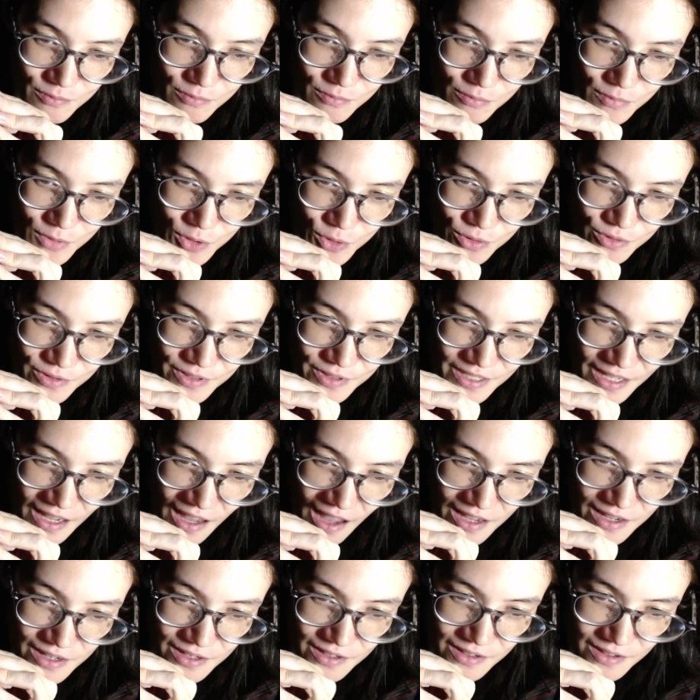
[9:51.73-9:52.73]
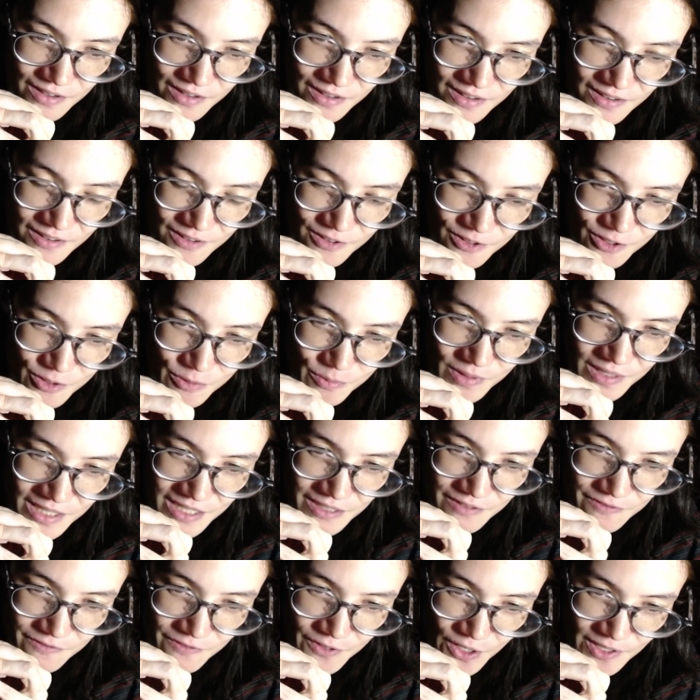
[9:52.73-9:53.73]
Moon Knight, the
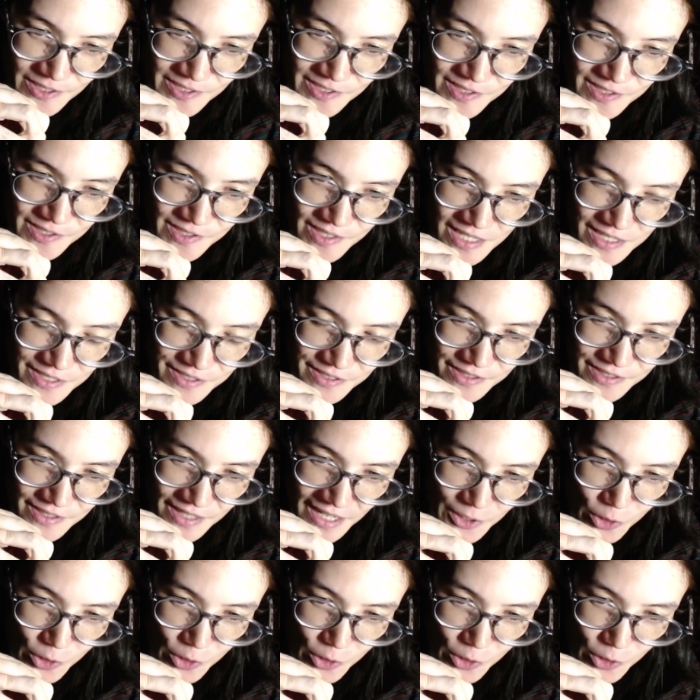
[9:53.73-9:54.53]
complete first season.